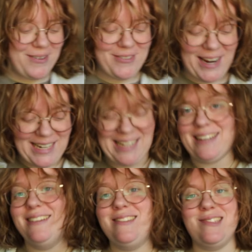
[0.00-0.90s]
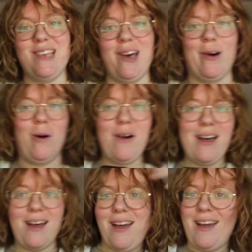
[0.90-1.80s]
Alrighty, so
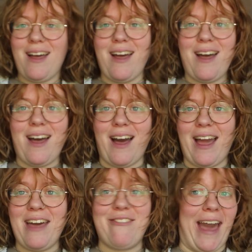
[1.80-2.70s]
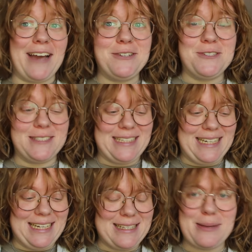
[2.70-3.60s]
I have
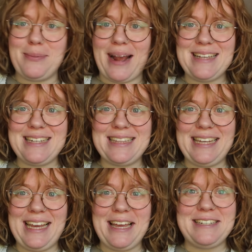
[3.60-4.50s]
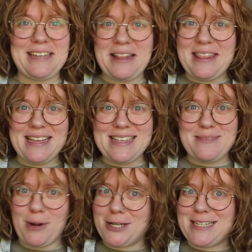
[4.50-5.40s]
actually surprisingly done this
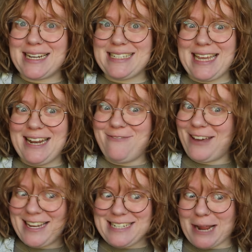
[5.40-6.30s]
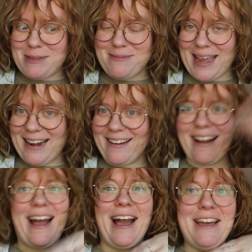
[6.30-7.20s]
project in a very timely
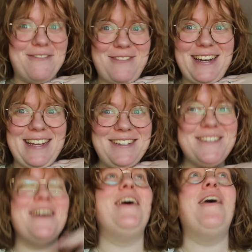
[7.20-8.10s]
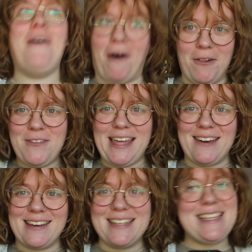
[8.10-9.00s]
manner. I have finished all of the
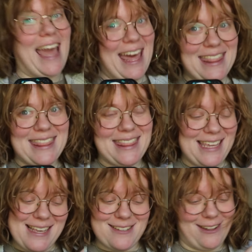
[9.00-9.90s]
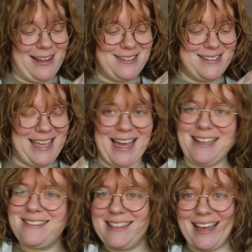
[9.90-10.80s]
earrings and the sunglasses
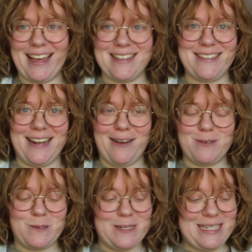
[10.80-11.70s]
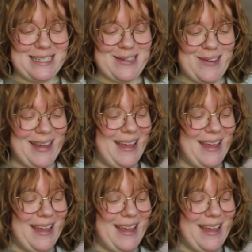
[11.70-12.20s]
case, like I said I was going to.